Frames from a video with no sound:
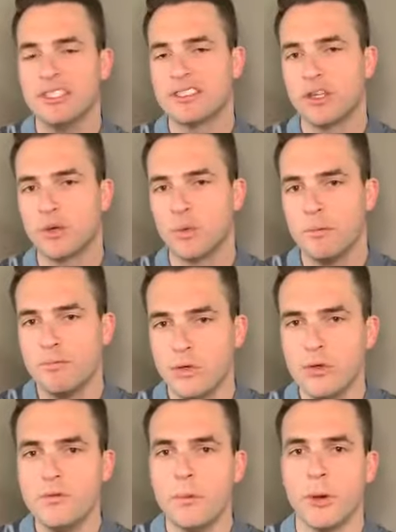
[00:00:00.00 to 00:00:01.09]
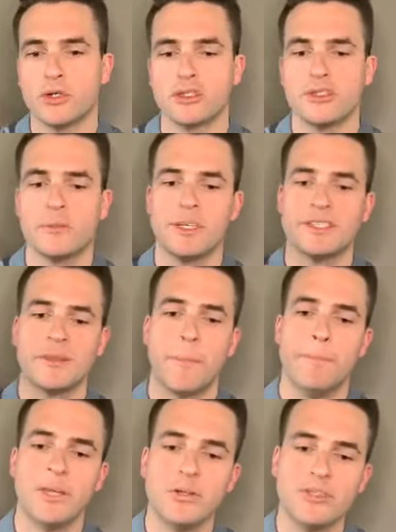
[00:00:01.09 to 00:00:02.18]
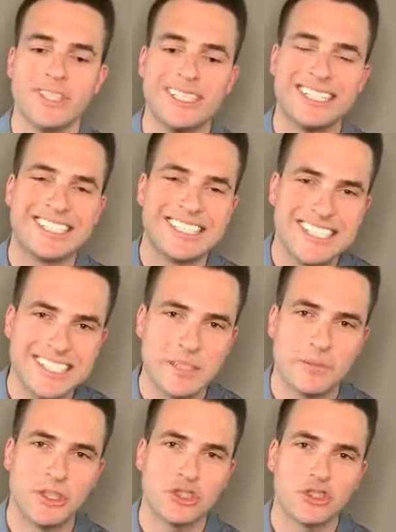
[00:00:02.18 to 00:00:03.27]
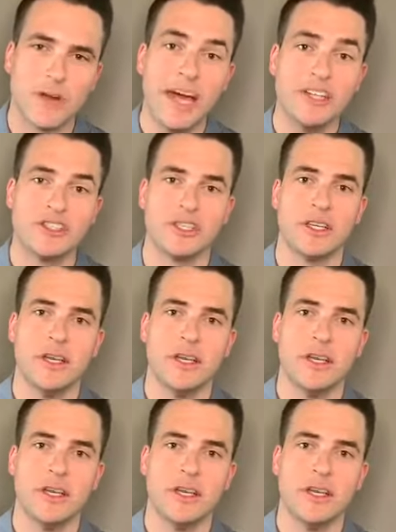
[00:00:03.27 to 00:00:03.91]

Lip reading: is going to remove emotions because it builds in a system and a strategy.